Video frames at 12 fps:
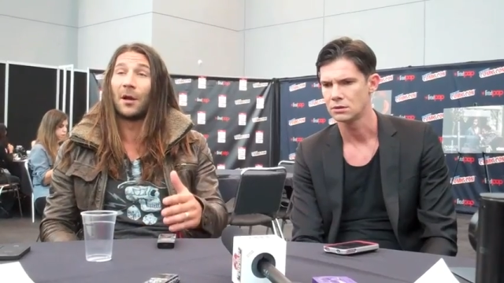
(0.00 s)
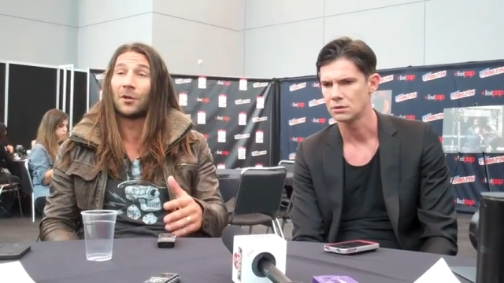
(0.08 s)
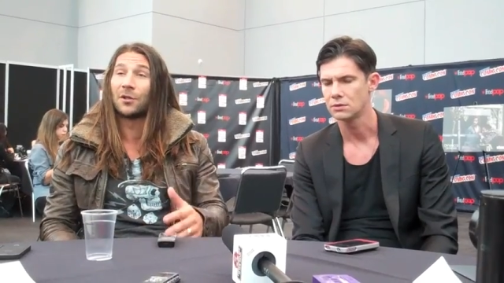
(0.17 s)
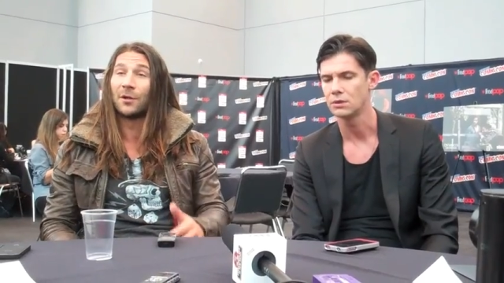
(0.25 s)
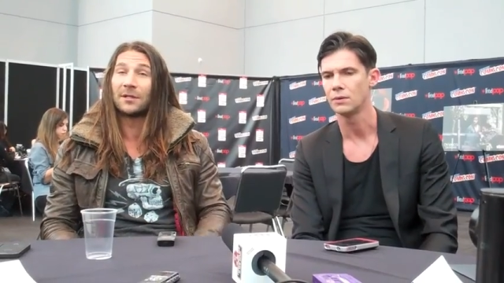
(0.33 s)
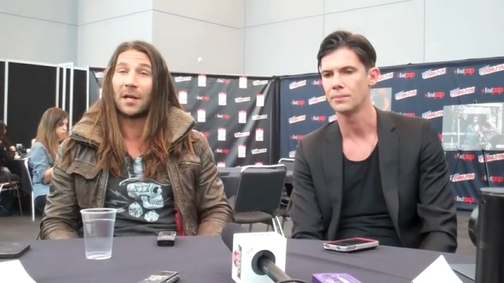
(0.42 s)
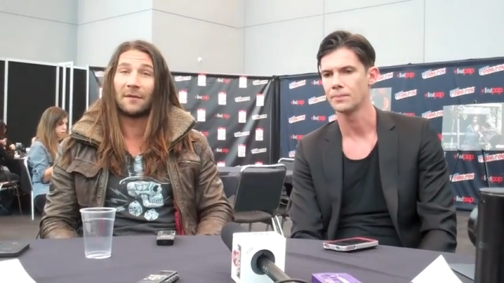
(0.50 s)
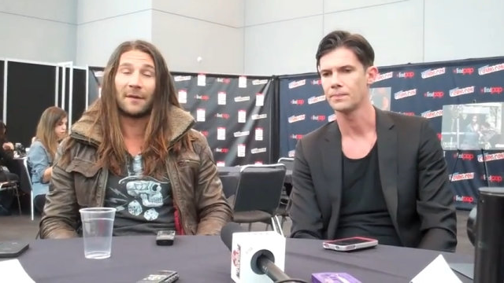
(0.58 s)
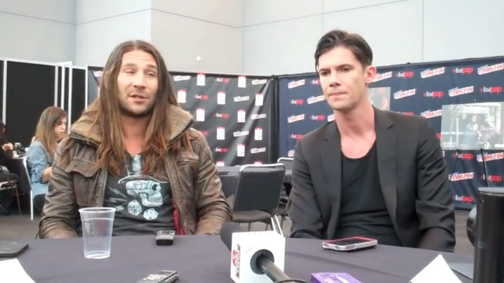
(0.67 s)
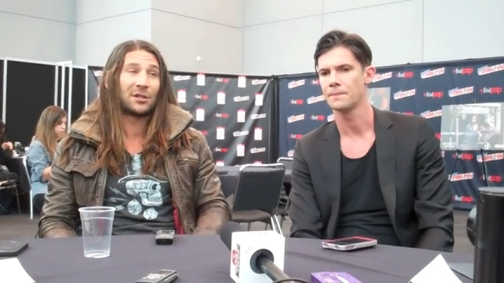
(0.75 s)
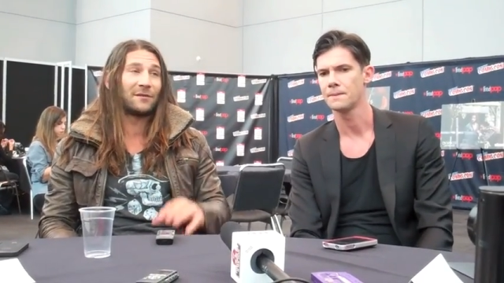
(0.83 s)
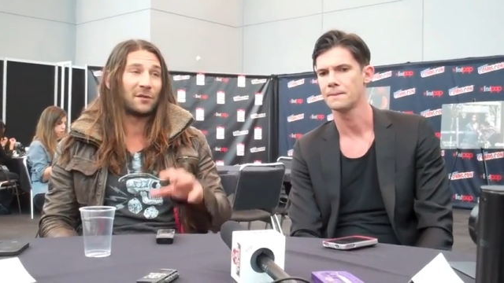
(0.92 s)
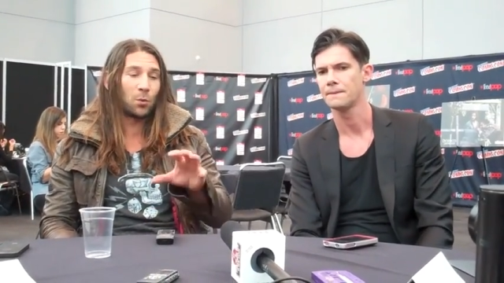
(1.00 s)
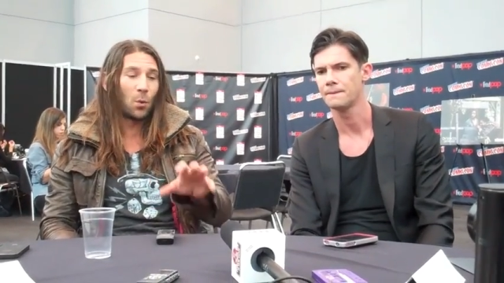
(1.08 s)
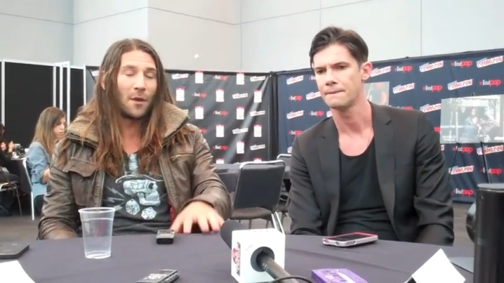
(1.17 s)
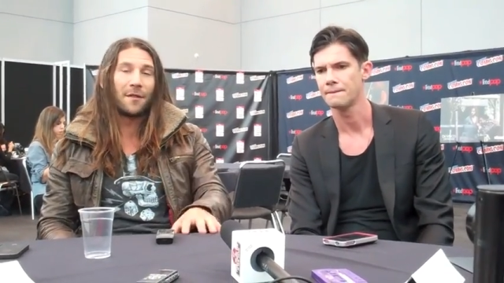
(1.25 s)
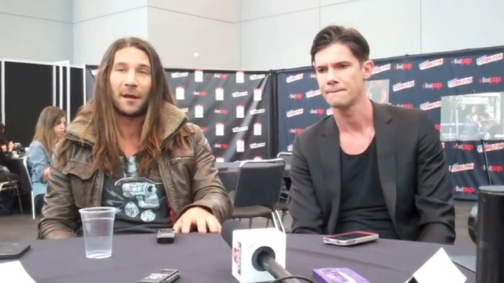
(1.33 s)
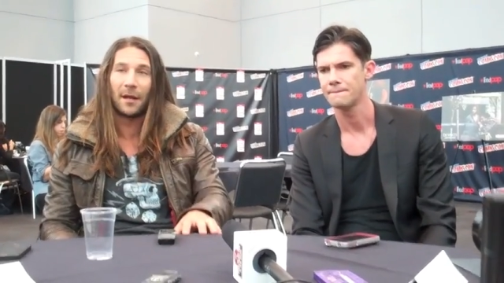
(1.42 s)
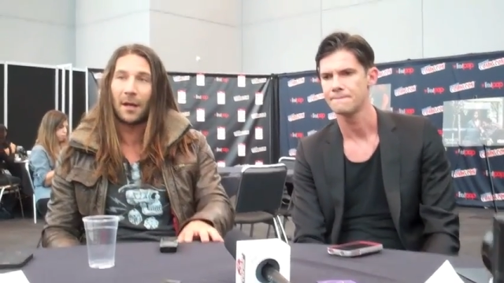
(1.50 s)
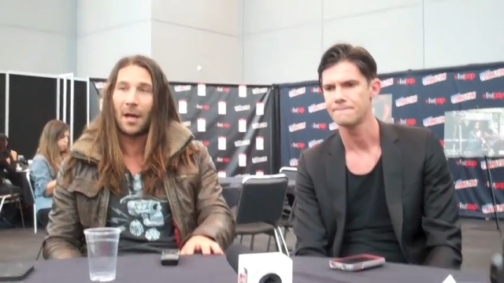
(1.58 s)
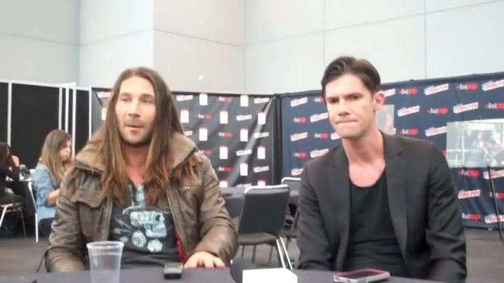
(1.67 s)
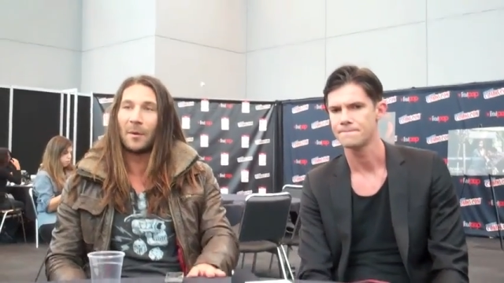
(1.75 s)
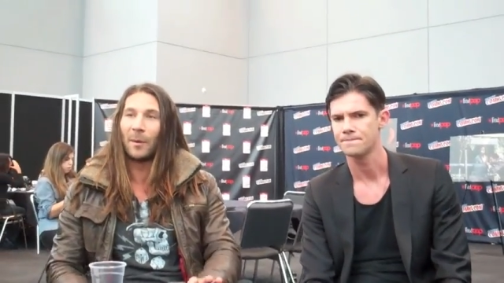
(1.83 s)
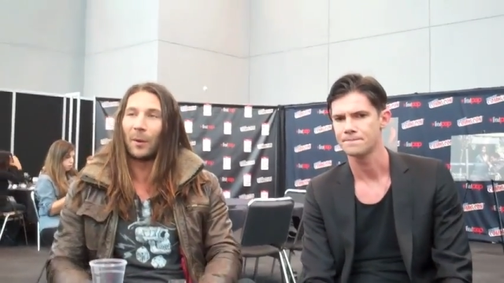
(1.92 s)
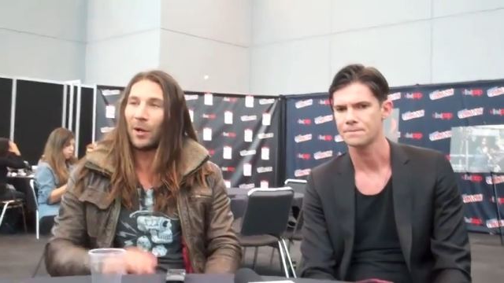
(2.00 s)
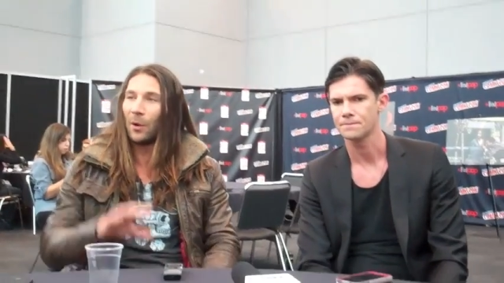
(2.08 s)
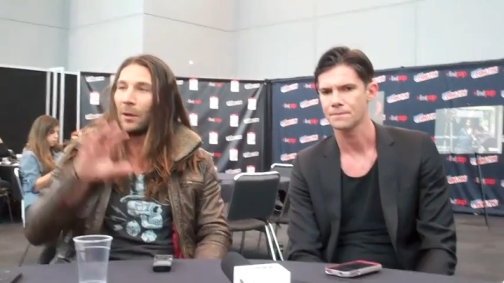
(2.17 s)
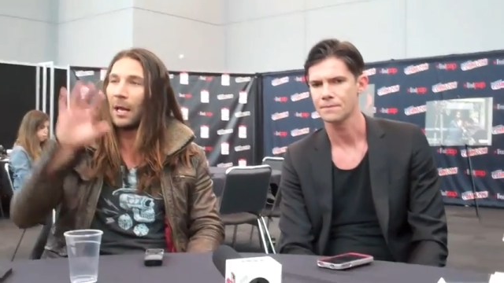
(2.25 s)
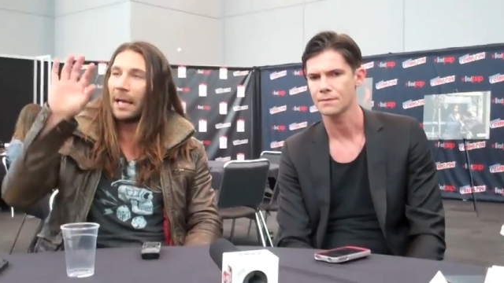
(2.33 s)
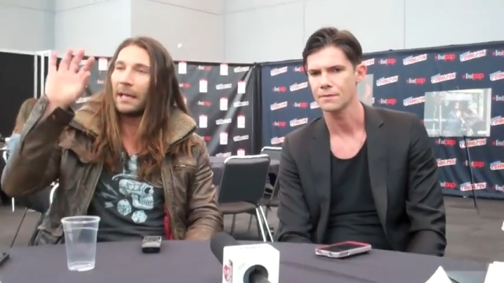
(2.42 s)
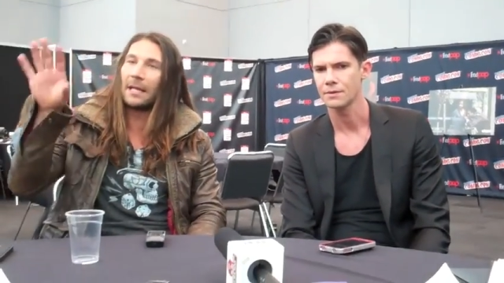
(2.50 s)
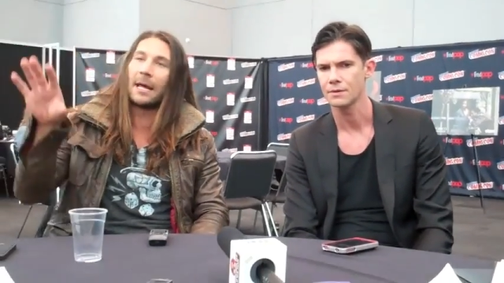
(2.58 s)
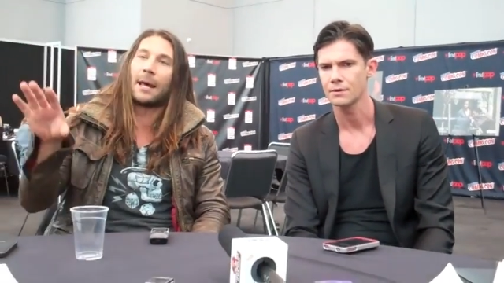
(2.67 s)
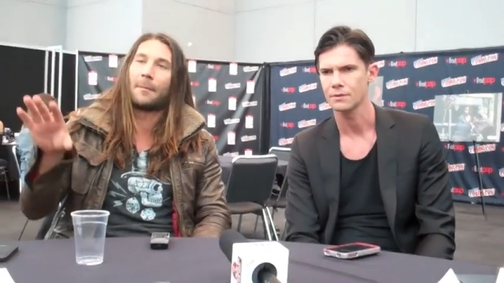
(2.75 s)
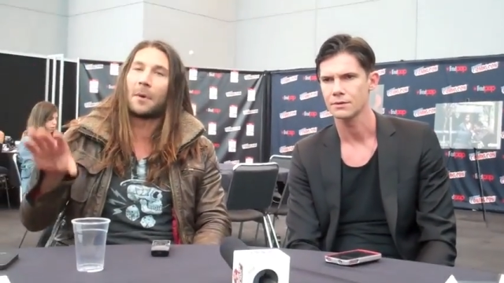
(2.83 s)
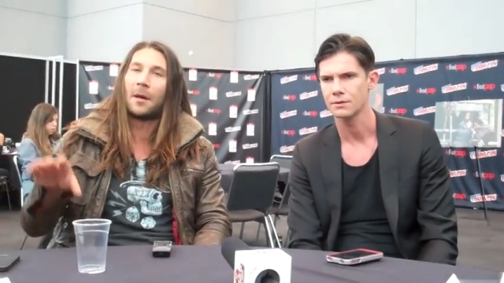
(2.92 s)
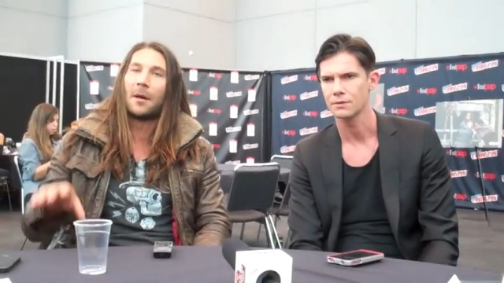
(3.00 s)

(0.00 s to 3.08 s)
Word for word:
Speaker 1: So it's kind of, they just have this one thing in common, like, we don't like them.